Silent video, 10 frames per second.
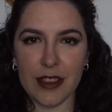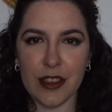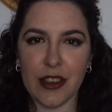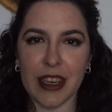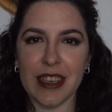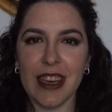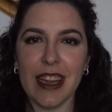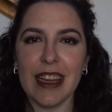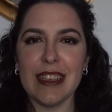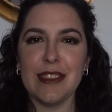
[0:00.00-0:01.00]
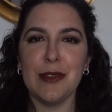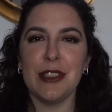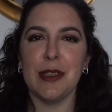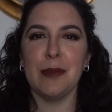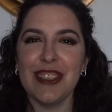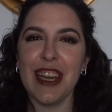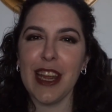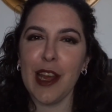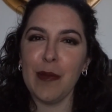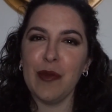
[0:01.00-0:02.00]
Alright, hey guys, what's up? Today
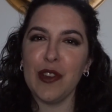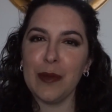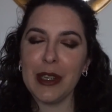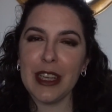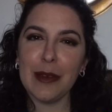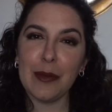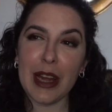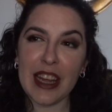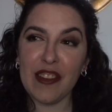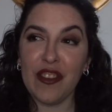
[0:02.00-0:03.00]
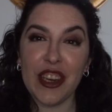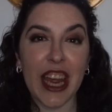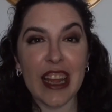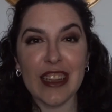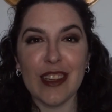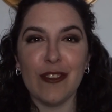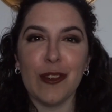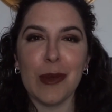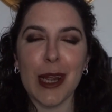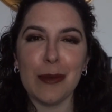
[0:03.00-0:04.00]
I'm filming my finale for
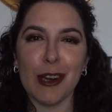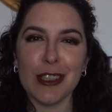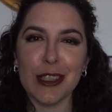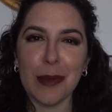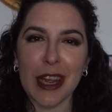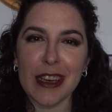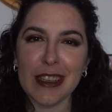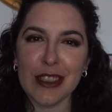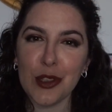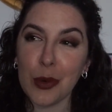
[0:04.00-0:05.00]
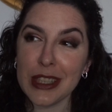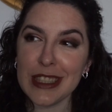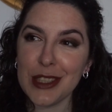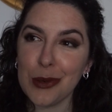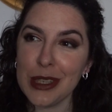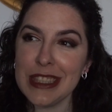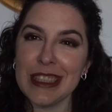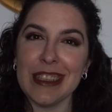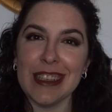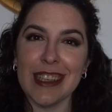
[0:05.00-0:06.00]
my Project Pan in
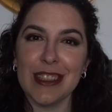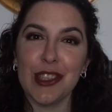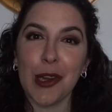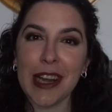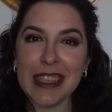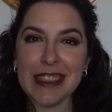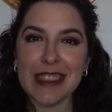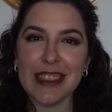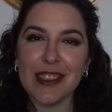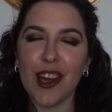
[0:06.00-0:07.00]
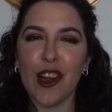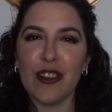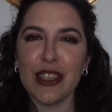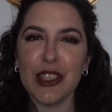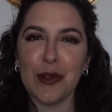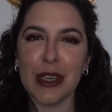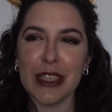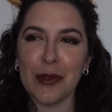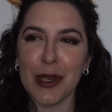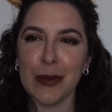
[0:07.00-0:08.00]
2020. It's crazy, it's already
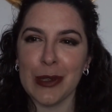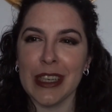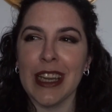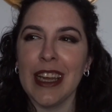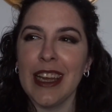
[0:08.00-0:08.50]
2021.